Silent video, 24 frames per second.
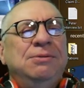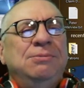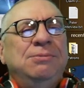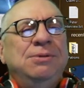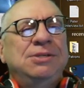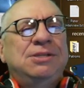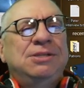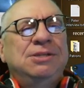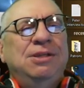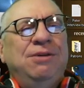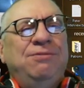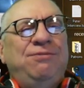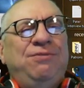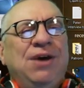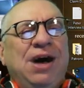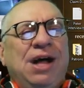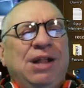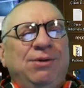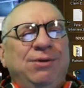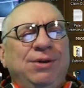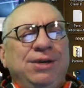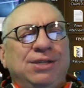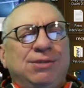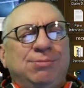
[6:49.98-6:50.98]
Which of the
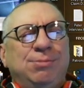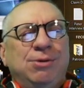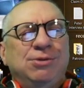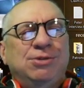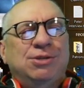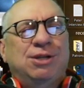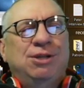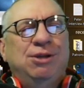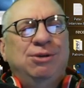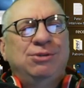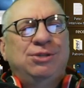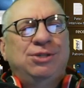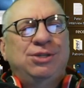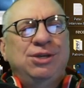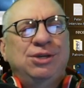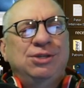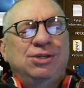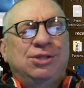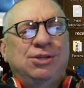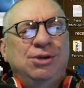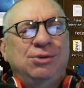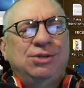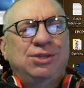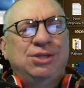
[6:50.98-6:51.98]
following is most closely
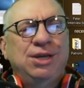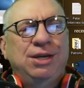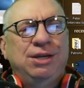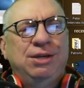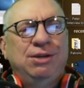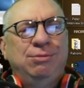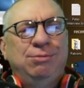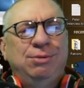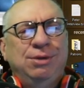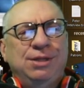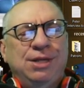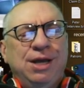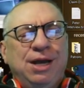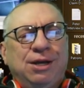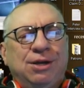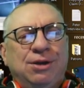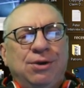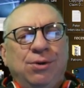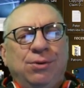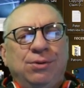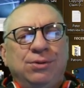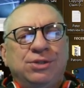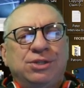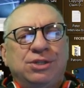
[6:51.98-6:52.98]
associated with that
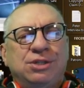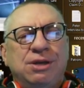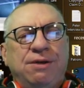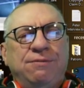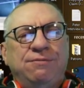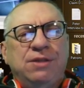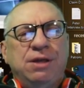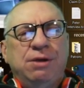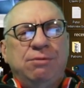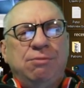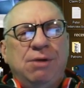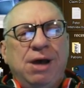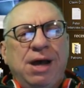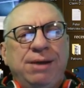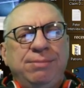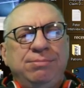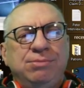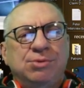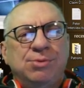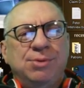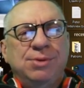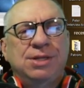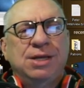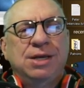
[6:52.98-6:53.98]
cold stuff that
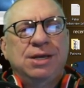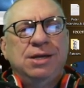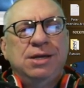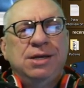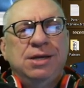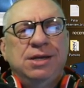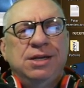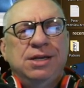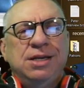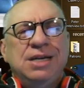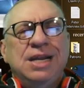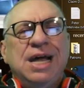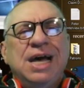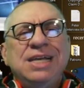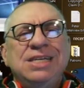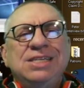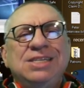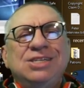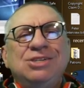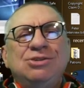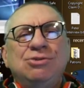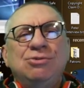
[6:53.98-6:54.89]
rhymes with nice